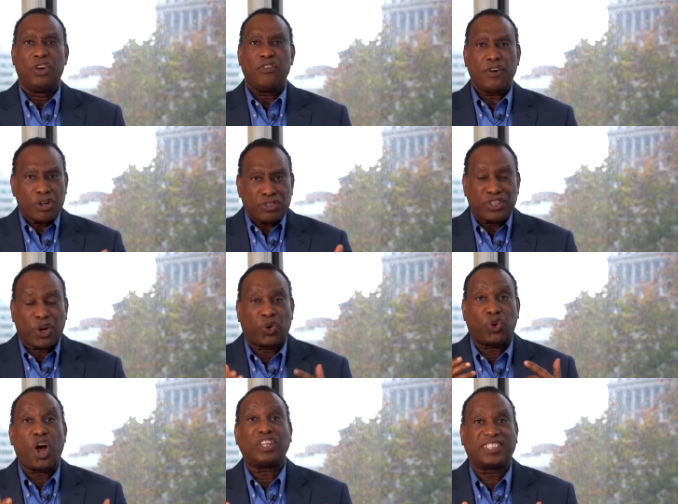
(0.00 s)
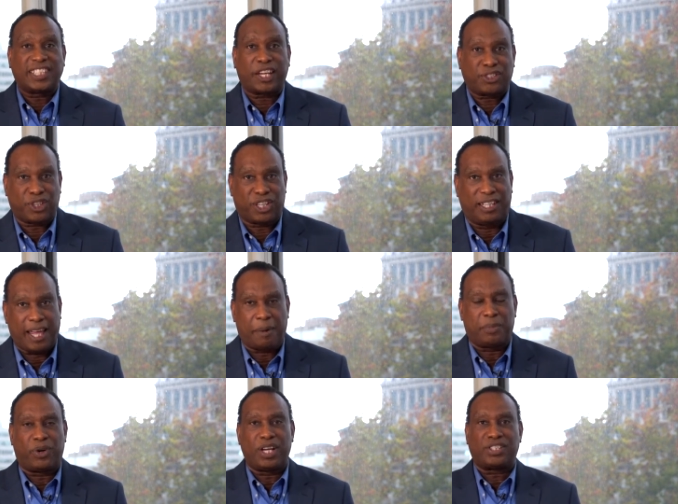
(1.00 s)
First, a cross-sector
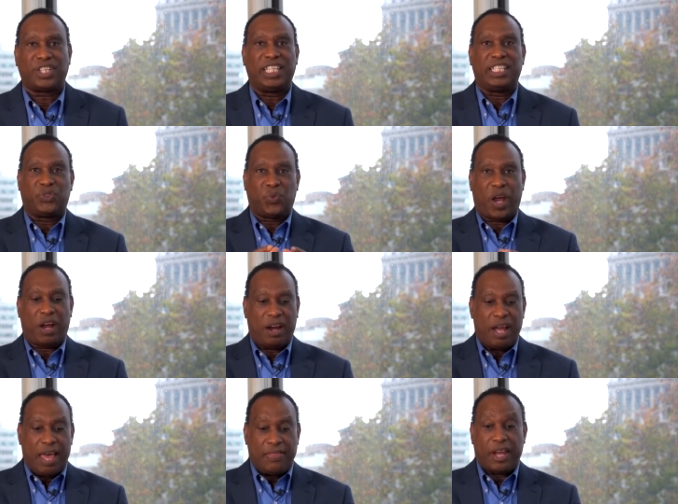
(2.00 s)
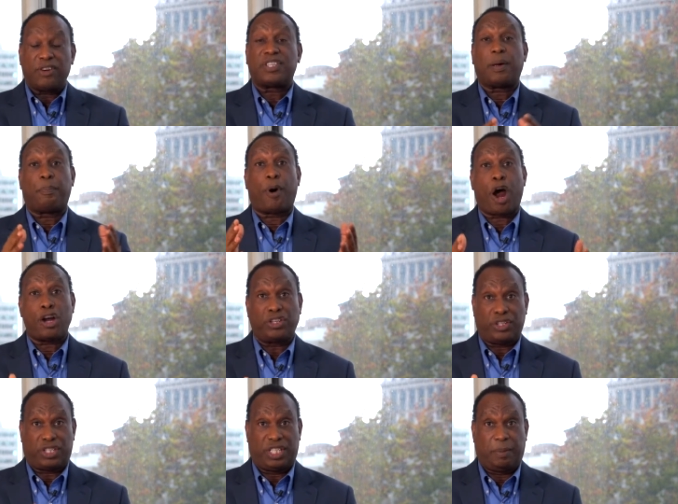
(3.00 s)
collaboration is where there's a
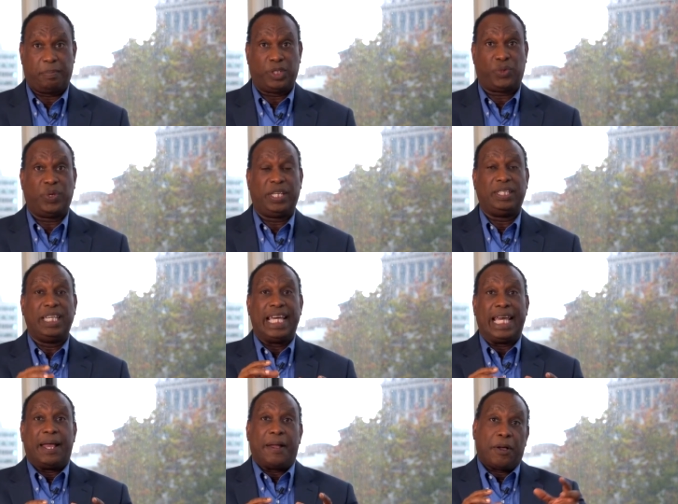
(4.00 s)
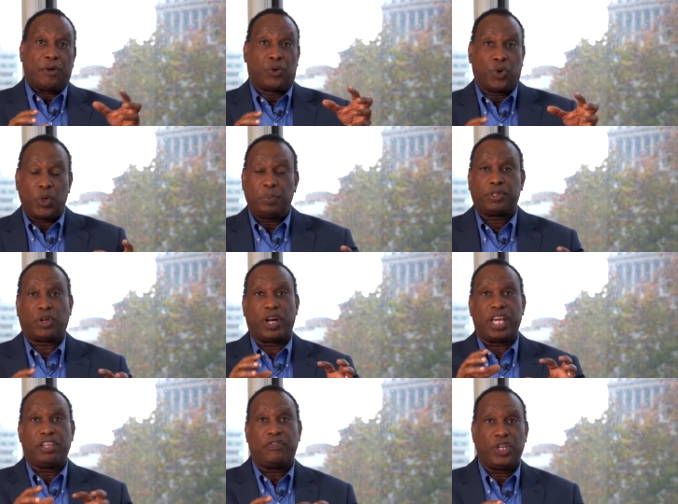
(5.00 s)
partnership between groups or
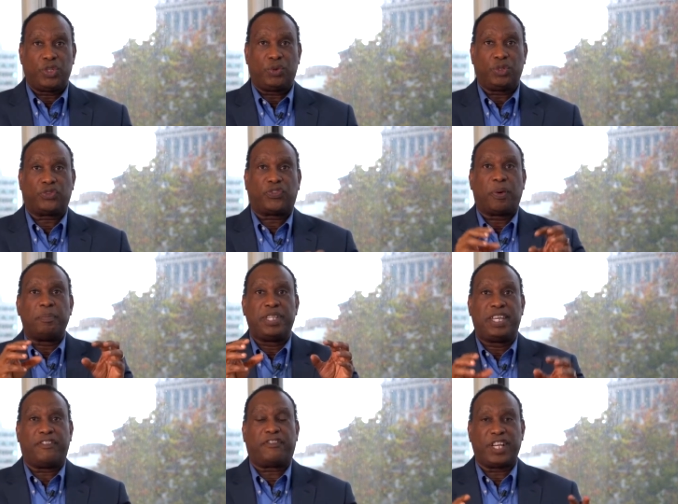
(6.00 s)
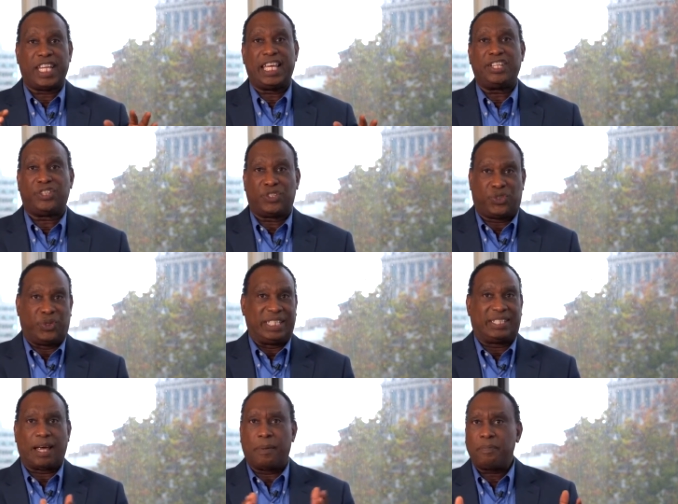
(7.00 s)
individuals from different industries.
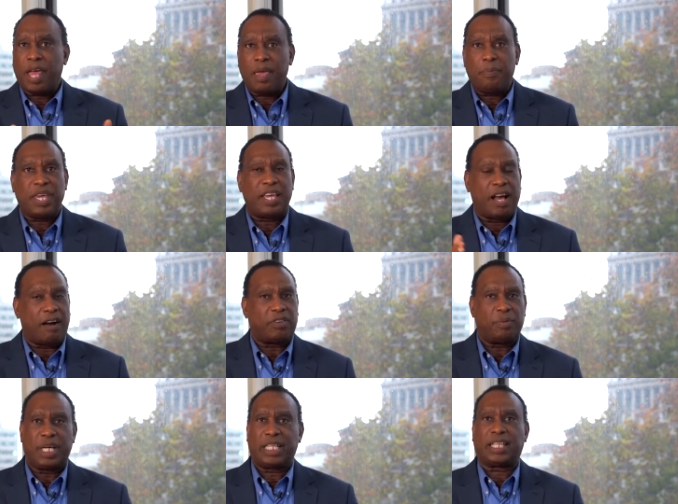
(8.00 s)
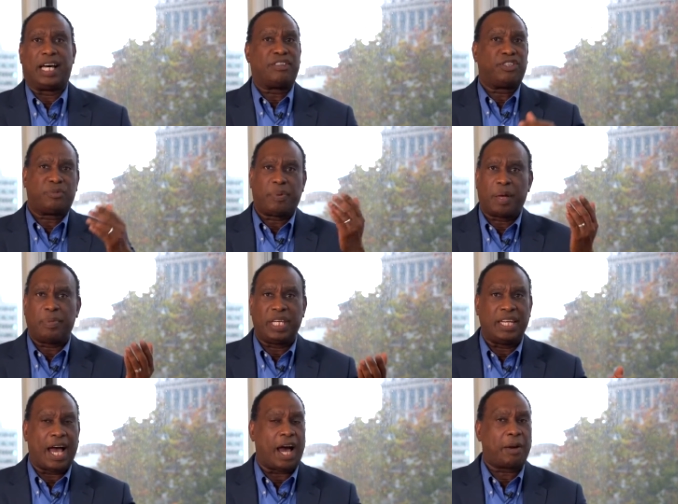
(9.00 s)
Some may be government, others may be
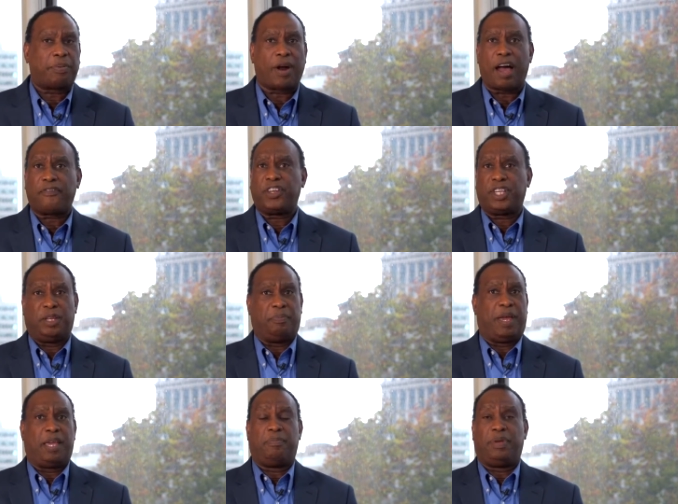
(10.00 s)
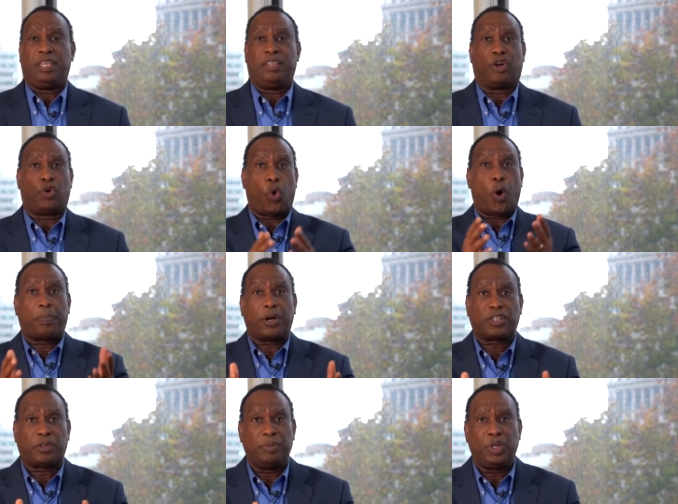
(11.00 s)
nonprofit, it may be the
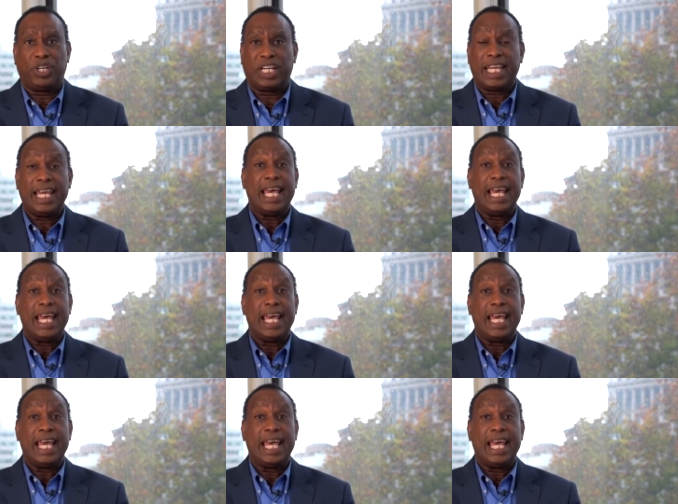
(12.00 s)
corporate community,